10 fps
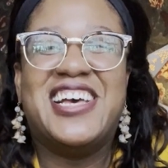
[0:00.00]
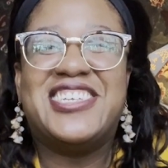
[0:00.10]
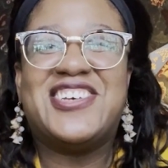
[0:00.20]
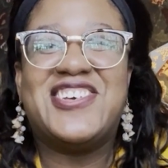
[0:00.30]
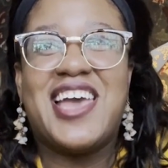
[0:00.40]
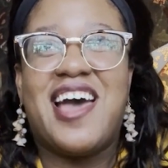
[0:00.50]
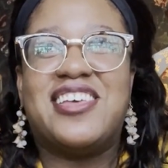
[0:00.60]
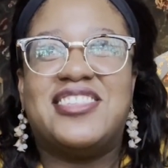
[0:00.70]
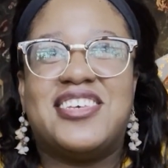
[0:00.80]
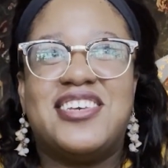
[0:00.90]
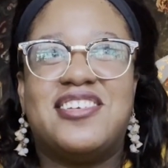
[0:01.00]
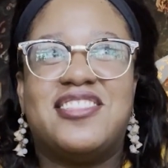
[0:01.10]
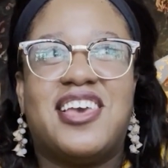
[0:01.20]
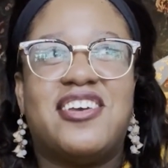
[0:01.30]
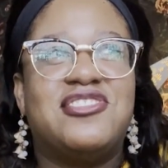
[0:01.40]
So yeah, it's like,
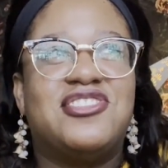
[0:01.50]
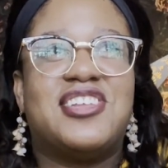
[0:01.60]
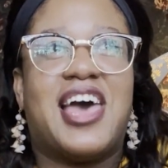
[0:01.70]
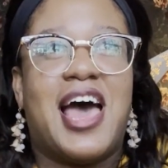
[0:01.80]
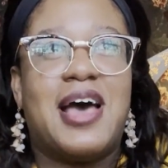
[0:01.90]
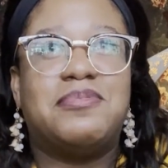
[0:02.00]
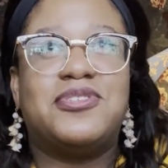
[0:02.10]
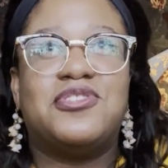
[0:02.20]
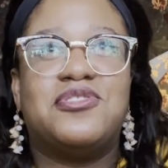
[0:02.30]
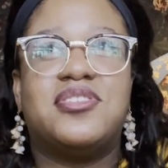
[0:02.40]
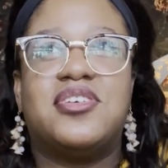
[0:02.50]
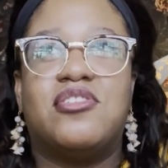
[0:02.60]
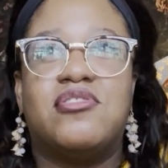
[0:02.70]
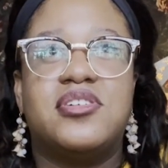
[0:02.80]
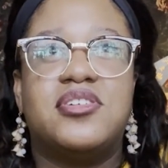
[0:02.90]
they're just absolutely
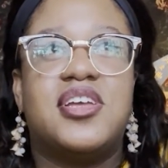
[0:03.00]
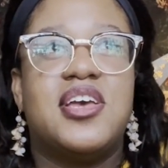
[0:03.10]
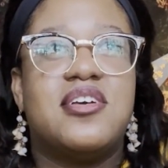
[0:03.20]
horrid.